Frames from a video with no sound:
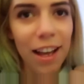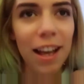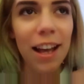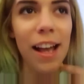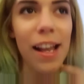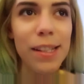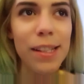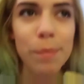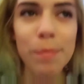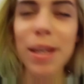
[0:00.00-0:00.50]

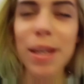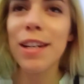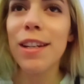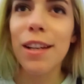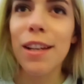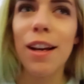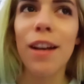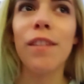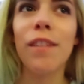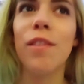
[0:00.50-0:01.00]
has
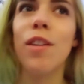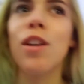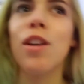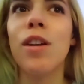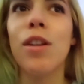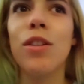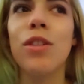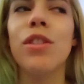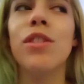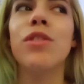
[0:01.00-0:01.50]
been of
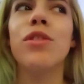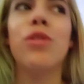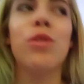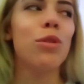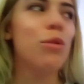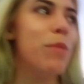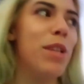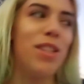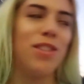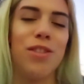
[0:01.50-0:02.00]

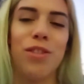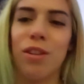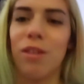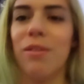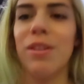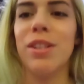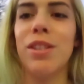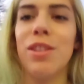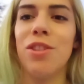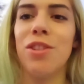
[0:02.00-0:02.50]
too much
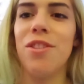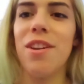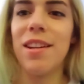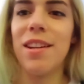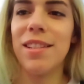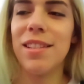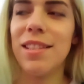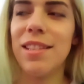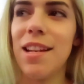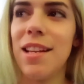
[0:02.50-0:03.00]
service to the
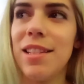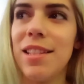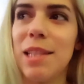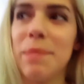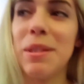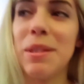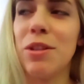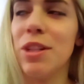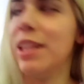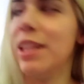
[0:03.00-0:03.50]
United States
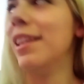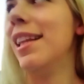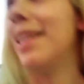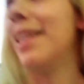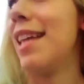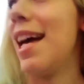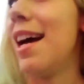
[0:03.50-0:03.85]
to be treated like